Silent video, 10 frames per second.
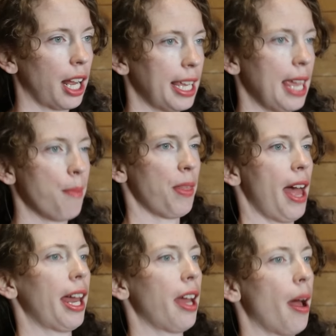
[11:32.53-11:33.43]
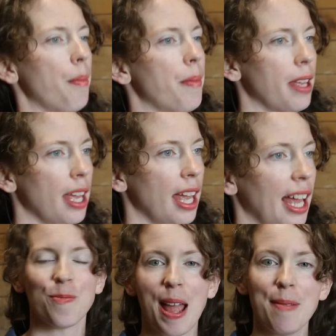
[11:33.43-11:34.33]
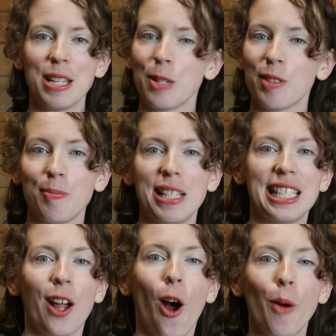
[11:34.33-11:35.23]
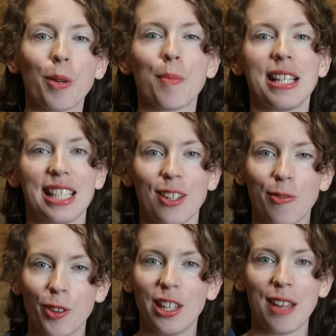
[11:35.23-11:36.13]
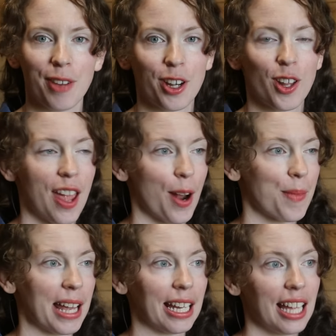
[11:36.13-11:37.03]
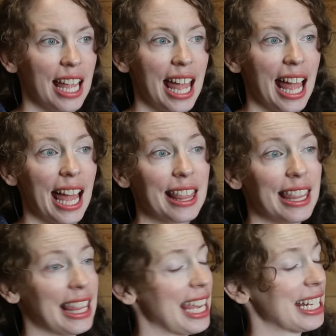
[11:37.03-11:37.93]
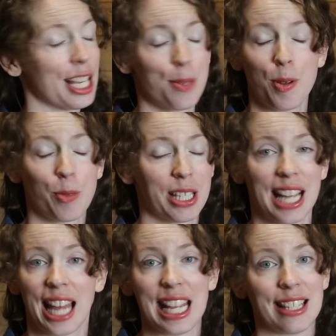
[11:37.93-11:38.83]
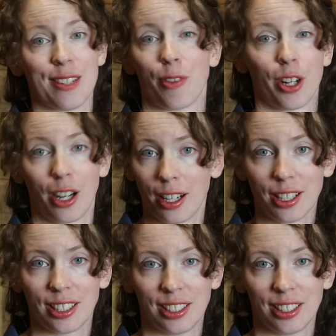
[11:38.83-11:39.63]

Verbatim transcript: to keep that up. Maybe she was missing home or missing the food they fed her there, but the adjustment was not easy for her.